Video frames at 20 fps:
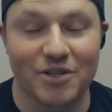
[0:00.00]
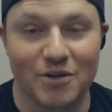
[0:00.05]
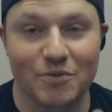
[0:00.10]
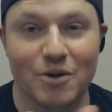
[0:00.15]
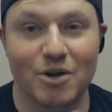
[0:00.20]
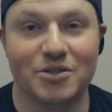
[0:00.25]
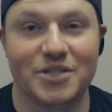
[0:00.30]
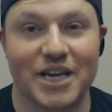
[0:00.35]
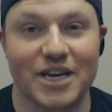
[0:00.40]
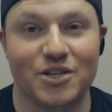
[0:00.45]

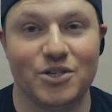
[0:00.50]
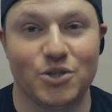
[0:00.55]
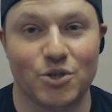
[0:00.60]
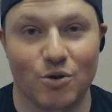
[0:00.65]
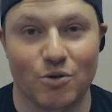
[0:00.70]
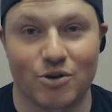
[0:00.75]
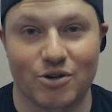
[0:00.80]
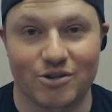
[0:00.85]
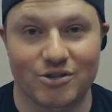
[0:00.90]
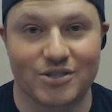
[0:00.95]
rotated
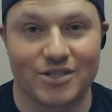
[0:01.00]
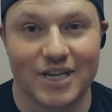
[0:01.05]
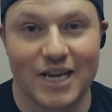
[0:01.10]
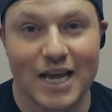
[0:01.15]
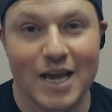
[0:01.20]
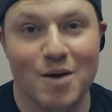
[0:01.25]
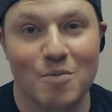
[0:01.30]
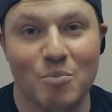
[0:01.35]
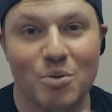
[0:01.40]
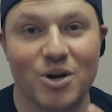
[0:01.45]
shoulders
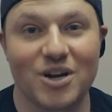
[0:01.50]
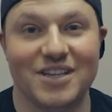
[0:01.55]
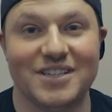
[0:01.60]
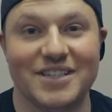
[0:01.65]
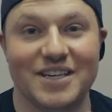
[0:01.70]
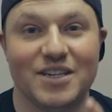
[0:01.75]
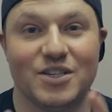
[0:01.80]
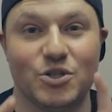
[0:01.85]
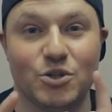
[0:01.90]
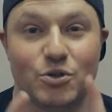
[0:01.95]
put
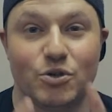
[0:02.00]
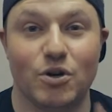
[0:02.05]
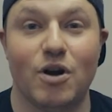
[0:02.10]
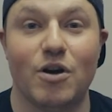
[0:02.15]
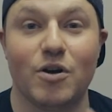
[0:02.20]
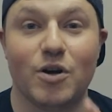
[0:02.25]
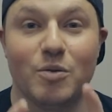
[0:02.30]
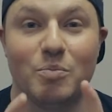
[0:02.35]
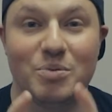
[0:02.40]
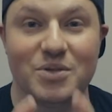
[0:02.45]
us in a
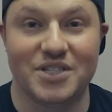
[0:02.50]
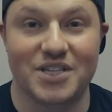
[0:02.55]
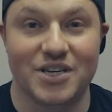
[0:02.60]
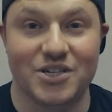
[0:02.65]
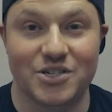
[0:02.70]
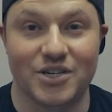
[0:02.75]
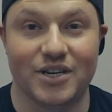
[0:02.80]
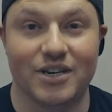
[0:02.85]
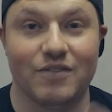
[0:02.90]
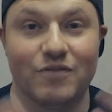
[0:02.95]
stronger
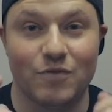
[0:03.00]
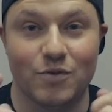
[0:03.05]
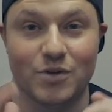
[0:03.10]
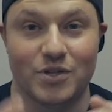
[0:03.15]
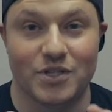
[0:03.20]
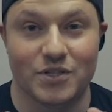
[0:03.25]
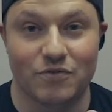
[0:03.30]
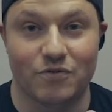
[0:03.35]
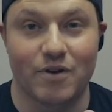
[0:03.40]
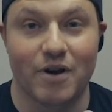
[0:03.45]
position for
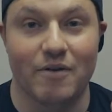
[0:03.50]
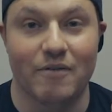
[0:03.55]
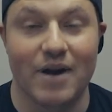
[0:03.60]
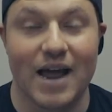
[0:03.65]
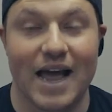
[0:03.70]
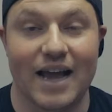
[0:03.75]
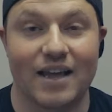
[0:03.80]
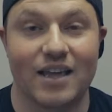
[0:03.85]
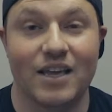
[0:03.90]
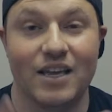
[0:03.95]
this front
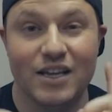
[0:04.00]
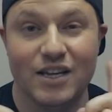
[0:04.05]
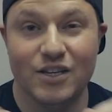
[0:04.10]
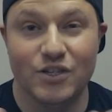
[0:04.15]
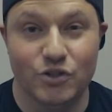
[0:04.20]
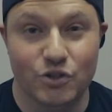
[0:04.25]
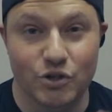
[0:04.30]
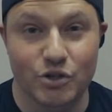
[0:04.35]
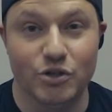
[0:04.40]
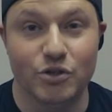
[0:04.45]
rack.
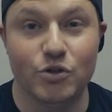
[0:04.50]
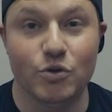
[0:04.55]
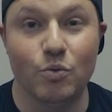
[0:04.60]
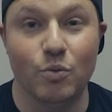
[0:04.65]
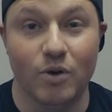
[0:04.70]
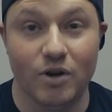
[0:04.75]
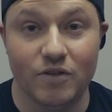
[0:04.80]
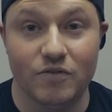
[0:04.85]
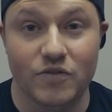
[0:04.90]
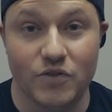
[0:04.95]
So you can do
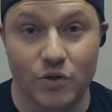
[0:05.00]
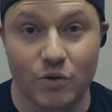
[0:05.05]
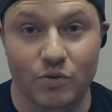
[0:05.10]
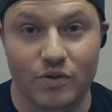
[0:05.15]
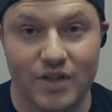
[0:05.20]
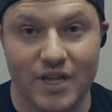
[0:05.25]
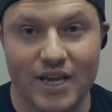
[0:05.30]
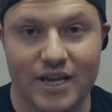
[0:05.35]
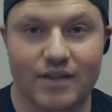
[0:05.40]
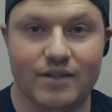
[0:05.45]
one of two
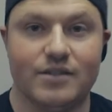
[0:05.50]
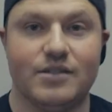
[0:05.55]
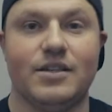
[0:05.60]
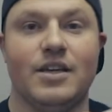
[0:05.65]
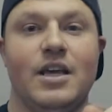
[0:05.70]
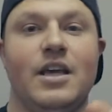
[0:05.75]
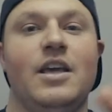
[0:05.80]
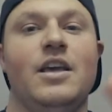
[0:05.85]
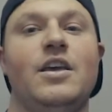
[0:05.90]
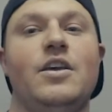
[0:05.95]
things.
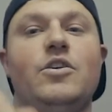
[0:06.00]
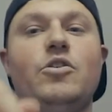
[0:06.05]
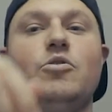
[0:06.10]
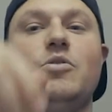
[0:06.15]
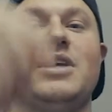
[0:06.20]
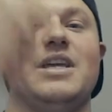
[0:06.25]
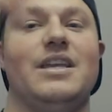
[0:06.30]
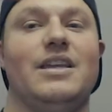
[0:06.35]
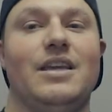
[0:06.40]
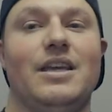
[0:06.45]
You
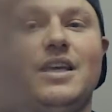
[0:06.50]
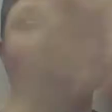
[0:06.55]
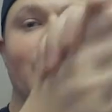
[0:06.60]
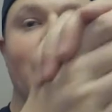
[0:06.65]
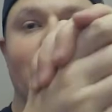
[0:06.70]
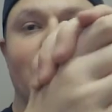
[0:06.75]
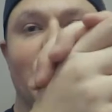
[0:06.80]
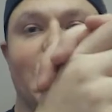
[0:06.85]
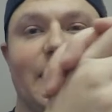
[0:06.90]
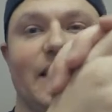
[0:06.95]
can
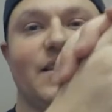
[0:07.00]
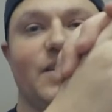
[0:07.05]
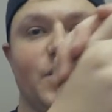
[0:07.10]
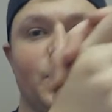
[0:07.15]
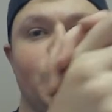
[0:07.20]
get in